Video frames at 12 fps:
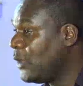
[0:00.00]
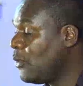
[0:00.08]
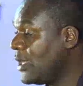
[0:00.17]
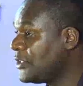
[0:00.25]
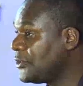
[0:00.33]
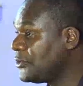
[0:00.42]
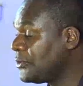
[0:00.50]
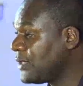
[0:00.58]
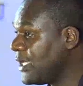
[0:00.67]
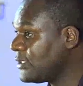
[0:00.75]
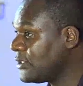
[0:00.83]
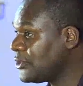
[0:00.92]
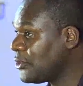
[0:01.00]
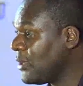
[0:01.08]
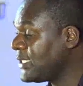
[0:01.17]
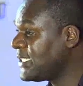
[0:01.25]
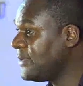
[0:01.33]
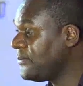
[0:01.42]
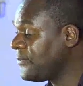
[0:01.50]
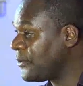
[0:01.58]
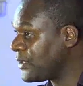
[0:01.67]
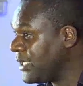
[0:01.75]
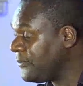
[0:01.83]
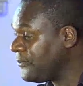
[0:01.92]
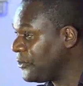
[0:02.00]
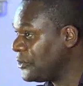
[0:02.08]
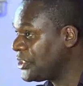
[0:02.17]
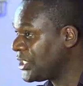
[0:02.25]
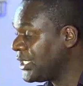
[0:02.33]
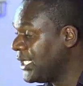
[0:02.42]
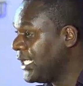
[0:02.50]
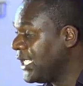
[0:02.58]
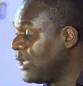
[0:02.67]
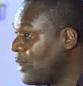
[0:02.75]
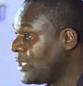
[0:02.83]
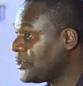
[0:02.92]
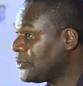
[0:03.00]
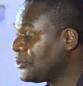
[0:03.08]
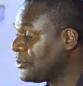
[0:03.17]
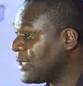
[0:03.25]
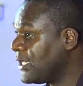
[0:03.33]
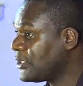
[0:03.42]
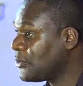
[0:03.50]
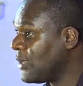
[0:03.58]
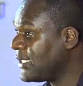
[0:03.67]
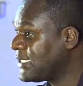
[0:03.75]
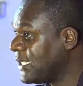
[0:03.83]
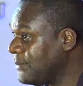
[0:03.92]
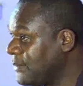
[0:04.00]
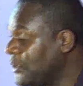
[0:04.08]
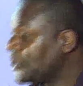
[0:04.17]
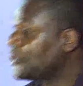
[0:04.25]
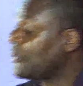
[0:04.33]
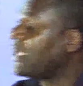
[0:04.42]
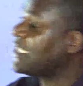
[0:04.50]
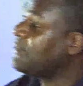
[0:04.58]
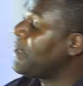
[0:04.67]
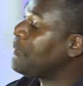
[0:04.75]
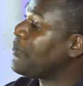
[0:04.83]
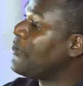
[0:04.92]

He wants you to run towards him for refuge. He wants you to run towards him so that he may